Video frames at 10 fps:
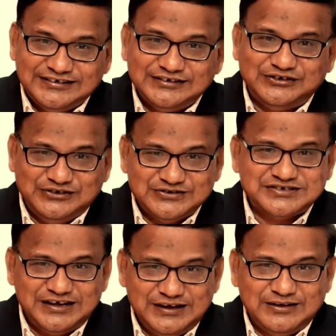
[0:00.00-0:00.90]
do you
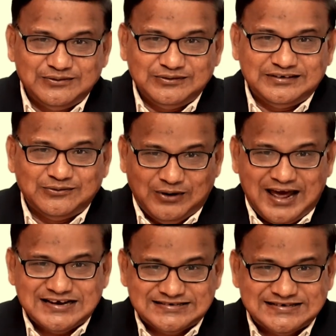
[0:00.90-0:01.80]
see what
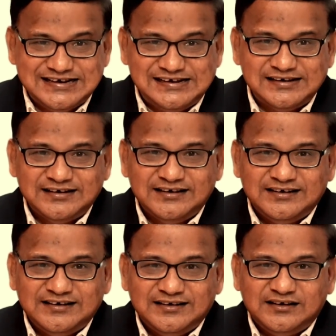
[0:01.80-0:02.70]
I see?"
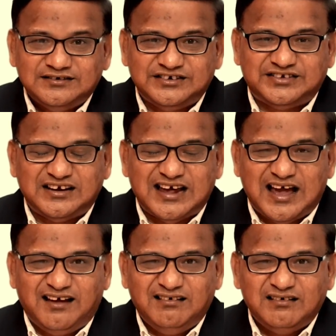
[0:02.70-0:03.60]
She said,
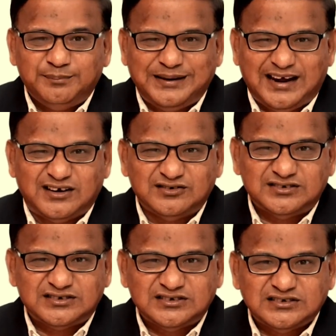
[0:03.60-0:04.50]
"Yeah, potatoes,
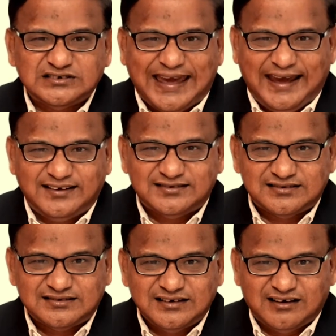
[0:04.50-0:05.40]
eggs
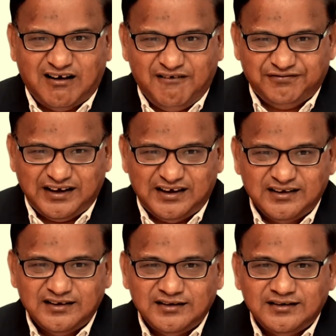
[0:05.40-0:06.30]
and coffee."
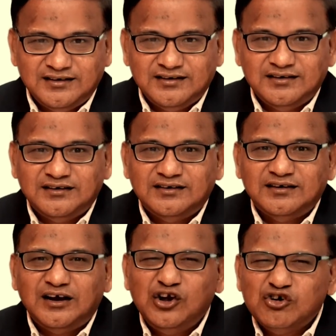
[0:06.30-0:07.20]

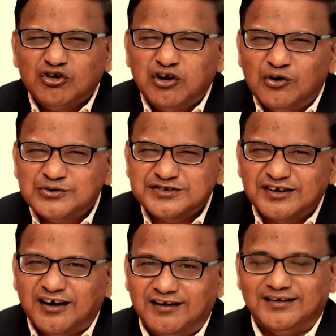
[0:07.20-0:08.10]
"Look
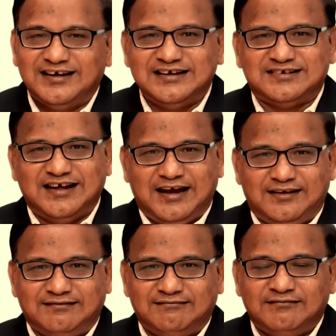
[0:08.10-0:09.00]
closer," he said.
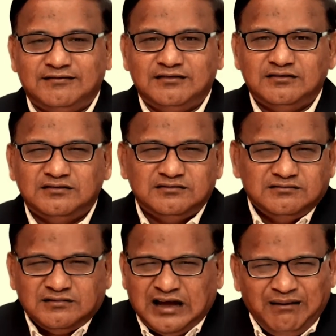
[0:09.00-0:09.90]

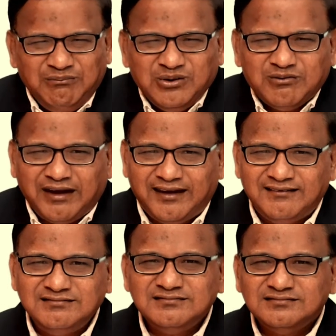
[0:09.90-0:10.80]
"I'm looking,"
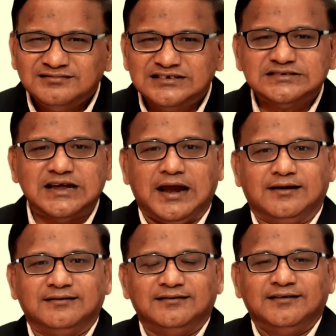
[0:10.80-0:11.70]
she said.
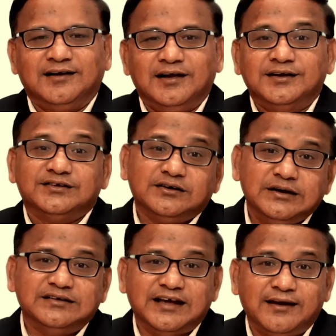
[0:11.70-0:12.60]
So
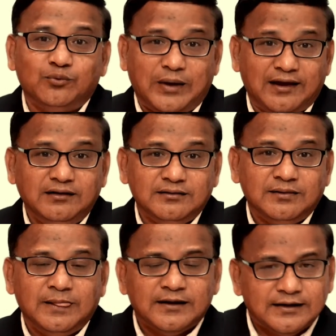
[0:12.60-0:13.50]
he said, "Well,
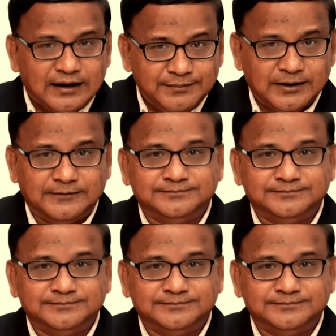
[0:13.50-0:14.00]
come here.